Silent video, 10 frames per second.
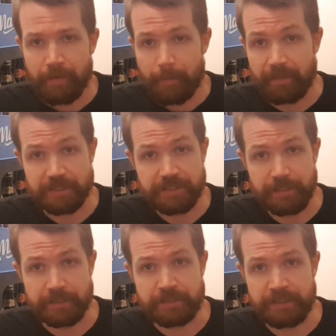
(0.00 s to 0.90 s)
But
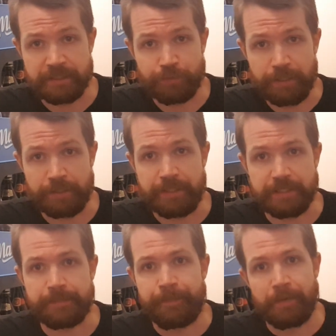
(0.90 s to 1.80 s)
still, it's real
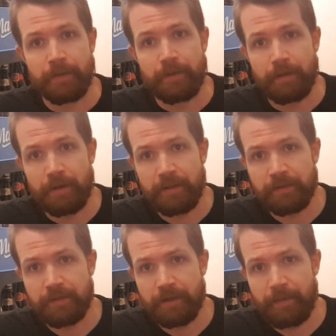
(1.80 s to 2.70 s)
nice.
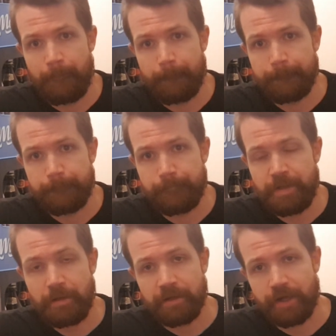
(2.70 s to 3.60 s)
And
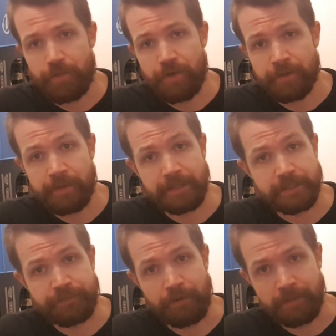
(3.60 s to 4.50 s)
yeah, I think that's
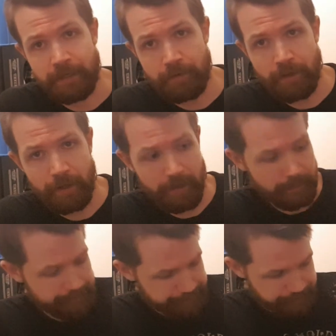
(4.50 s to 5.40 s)
it for now.
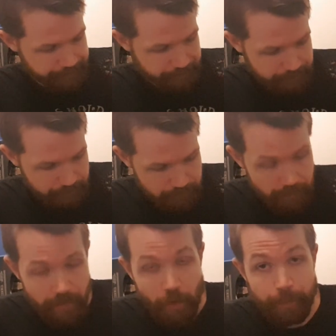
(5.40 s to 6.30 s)

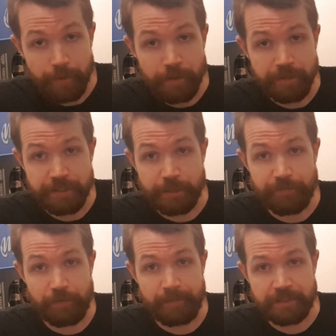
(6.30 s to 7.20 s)
Hope you continue to
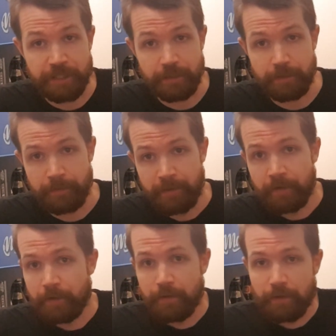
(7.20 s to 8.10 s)
follow my channel.
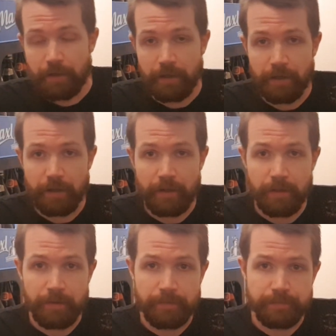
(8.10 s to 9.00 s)

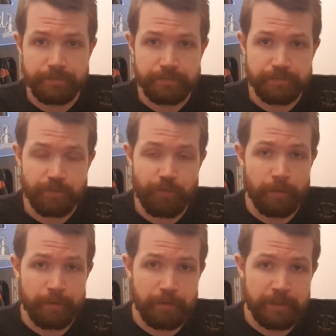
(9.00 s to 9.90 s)
for
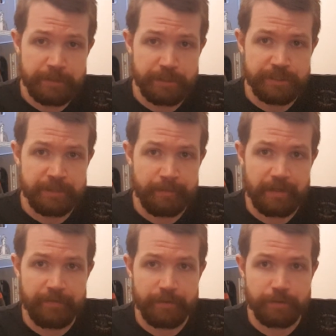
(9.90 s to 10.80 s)
more interesting
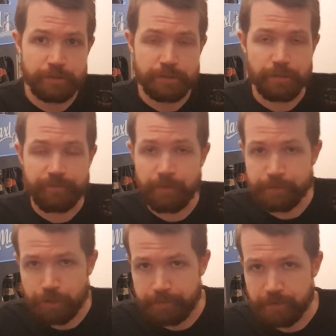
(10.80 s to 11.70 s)
beer reviews from
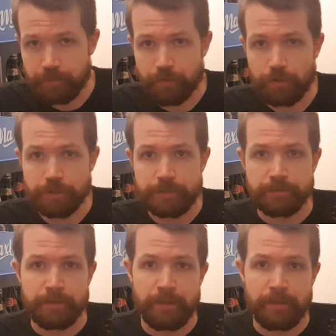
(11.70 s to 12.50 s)
Germany, of course.